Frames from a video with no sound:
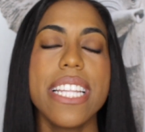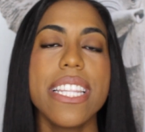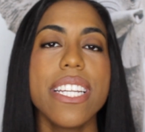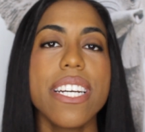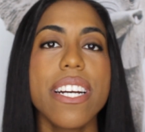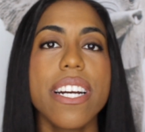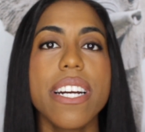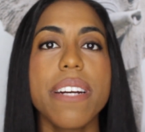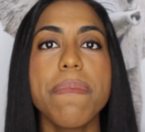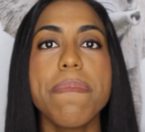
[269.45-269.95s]

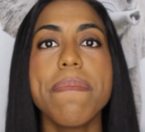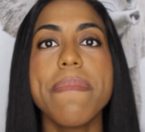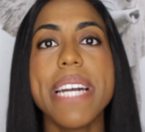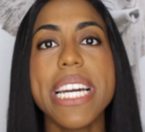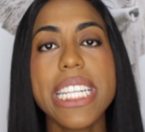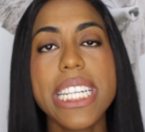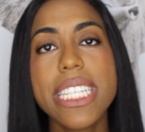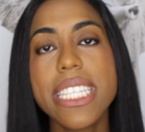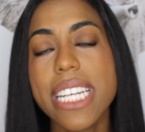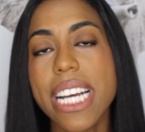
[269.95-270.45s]
There are
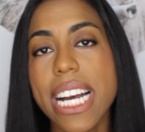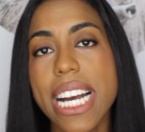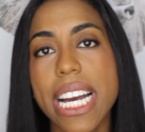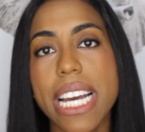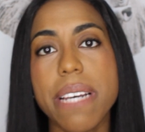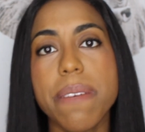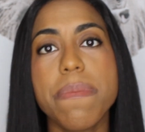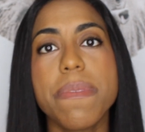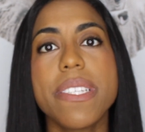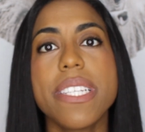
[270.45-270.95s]
many
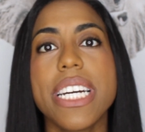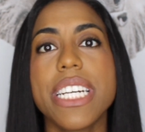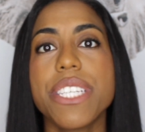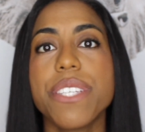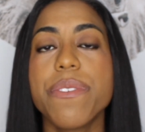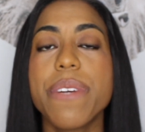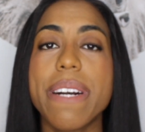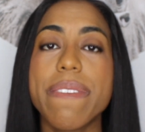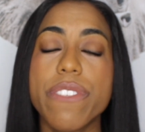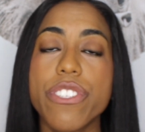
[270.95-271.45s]
times
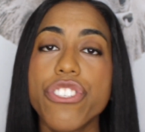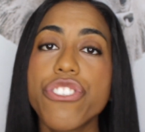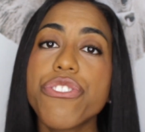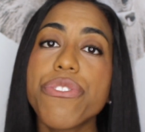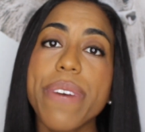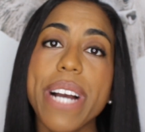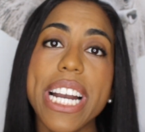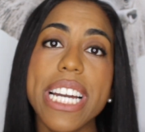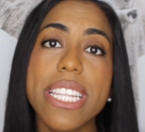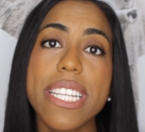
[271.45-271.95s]
that you have to
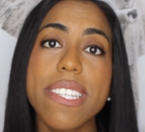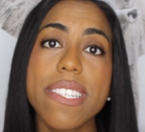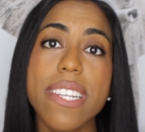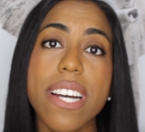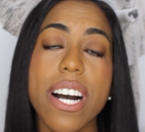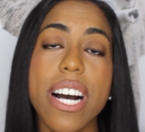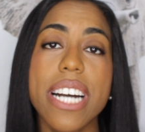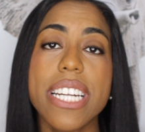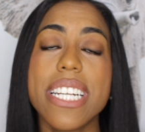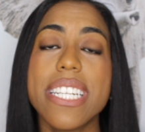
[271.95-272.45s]
try this
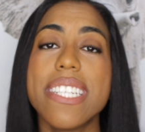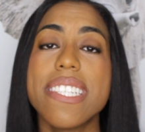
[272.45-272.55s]
on,